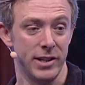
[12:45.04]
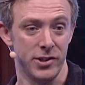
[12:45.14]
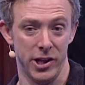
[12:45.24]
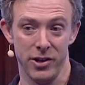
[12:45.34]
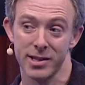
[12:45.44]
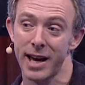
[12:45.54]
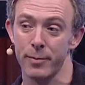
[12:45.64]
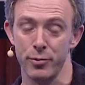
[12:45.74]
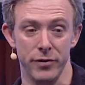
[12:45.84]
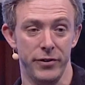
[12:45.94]
secure. It's
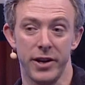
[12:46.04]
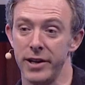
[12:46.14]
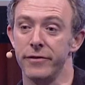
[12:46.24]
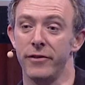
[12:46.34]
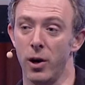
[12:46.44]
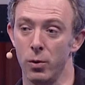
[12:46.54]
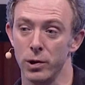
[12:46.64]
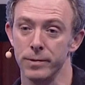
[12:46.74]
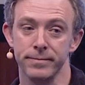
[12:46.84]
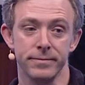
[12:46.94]
hack-proof. You don't need a firewall,
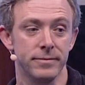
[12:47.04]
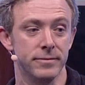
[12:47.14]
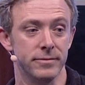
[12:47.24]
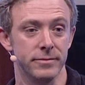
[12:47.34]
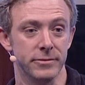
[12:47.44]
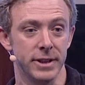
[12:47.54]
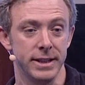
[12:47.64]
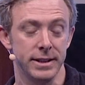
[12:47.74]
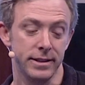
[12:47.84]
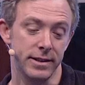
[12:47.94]
right?
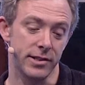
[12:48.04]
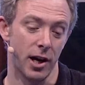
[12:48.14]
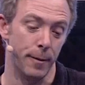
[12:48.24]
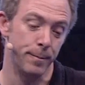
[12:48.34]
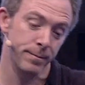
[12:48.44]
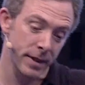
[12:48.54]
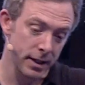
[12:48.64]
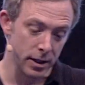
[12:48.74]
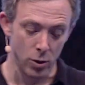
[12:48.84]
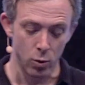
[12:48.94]
So
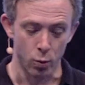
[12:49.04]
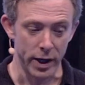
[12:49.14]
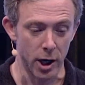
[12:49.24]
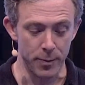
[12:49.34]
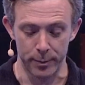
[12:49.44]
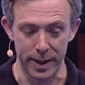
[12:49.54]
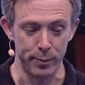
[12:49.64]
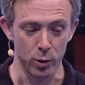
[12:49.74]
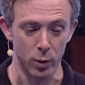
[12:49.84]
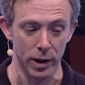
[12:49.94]
we hope that
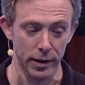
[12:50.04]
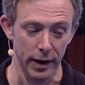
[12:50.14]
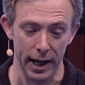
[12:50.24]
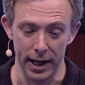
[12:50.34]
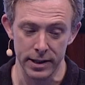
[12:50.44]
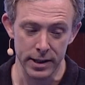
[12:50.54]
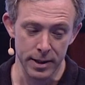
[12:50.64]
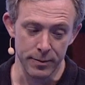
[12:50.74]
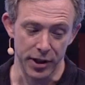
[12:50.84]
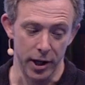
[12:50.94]
people will, uh,
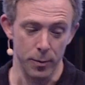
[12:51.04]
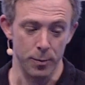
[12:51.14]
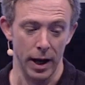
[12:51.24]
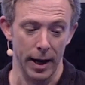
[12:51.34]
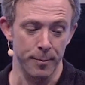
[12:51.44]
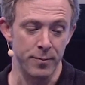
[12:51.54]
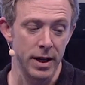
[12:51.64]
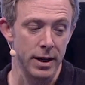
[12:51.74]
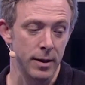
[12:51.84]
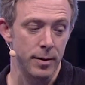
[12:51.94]
you know, um,
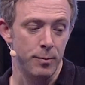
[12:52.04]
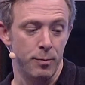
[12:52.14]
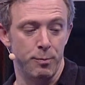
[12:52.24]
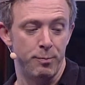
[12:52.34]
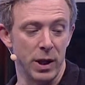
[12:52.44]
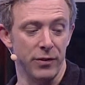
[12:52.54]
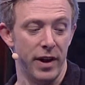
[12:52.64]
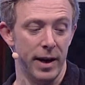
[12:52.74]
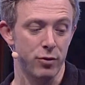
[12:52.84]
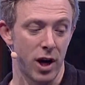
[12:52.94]
build
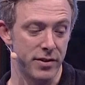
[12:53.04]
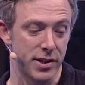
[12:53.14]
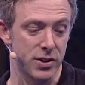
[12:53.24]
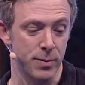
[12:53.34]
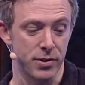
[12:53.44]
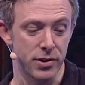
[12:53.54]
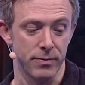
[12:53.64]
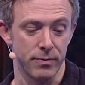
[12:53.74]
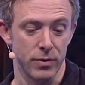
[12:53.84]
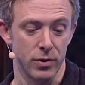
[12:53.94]
their private systems
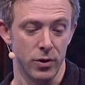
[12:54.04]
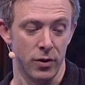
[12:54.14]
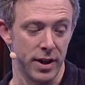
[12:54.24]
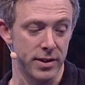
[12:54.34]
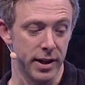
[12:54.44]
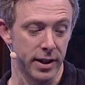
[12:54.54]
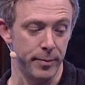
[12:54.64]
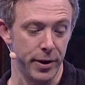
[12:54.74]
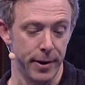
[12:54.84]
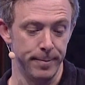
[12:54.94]
on the internet
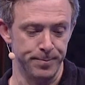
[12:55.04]
computer.